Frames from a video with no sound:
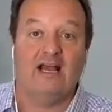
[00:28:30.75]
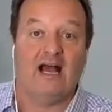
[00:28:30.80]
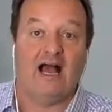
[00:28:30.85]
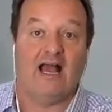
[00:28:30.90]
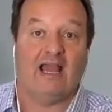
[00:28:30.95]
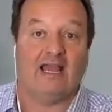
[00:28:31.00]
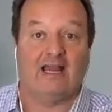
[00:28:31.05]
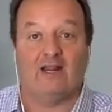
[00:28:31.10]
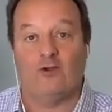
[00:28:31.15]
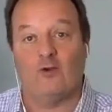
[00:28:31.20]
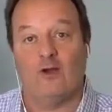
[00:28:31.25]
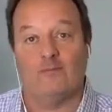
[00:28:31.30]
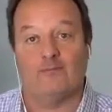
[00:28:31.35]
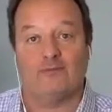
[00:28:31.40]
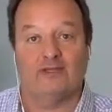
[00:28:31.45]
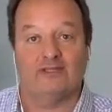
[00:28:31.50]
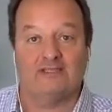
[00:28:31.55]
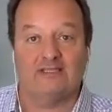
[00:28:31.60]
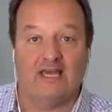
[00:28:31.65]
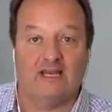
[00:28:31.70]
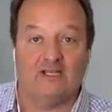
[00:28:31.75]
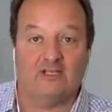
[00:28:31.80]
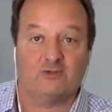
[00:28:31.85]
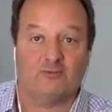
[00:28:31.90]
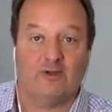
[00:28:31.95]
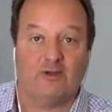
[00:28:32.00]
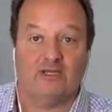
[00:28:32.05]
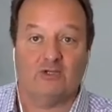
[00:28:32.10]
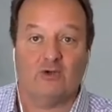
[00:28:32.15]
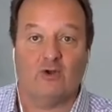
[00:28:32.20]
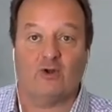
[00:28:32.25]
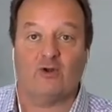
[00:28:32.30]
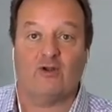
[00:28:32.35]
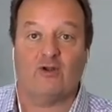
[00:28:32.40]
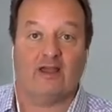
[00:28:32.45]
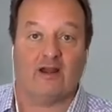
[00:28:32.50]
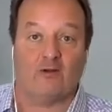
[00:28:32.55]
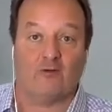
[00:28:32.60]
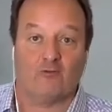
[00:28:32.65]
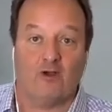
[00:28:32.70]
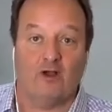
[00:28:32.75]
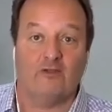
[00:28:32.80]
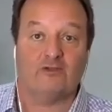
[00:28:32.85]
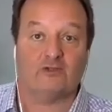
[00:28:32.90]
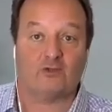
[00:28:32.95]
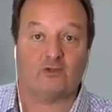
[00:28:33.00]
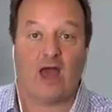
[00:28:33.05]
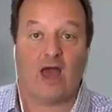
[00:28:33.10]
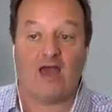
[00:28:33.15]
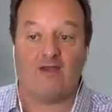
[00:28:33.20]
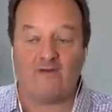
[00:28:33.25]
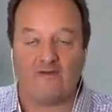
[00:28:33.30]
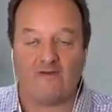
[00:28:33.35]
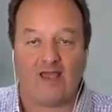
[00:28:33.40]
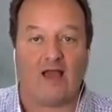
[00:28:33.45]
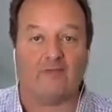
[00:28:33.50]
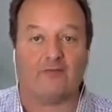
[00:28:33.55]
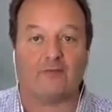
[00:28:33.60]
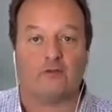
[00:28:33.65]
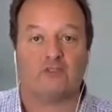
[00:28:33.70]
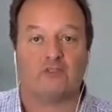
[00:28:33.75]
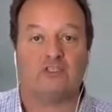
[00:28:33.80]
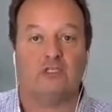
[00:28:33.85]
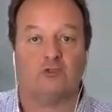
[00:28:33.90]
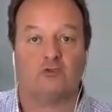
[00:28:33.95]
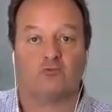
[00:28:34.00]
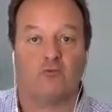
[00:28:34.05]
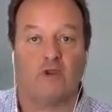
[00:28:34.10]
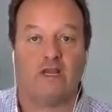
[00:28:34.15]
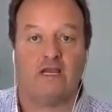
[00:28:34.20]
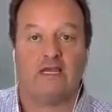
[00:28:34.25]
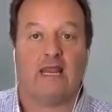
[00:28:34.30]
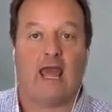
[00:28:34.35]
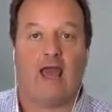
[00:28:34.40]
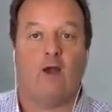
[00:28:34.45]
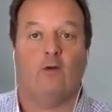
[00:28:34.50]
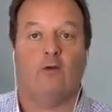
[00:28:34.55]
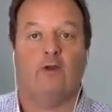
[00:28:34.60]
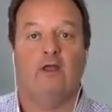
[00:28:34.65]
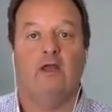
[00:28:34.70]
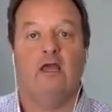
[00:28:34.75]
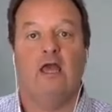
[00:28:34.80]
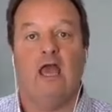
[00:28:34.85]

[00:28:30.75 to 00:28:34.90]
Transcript: I got to go out and play tennis with my daughter. I got to run. So I've got those things written down.